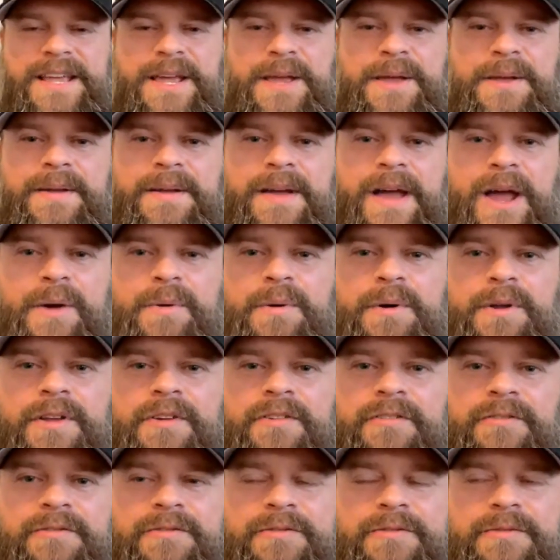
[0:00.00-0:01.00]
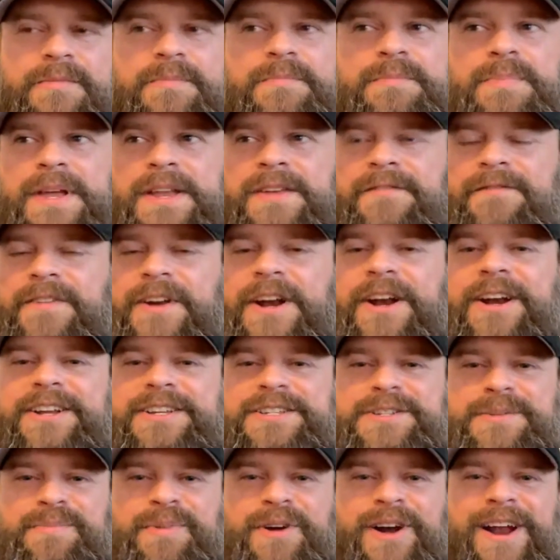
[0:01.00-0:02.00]
I would have been very
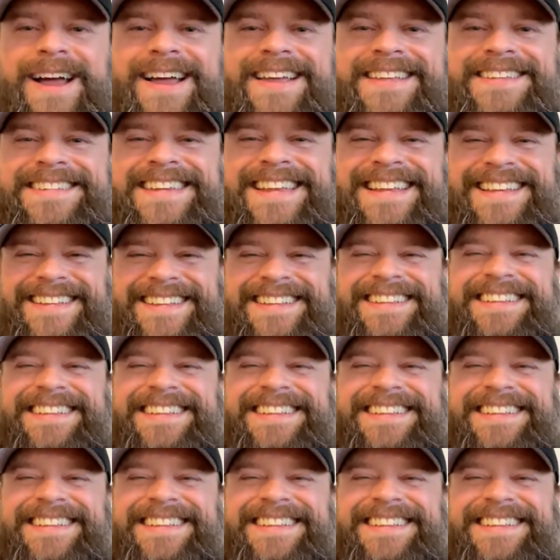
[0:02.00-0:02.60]
surprised.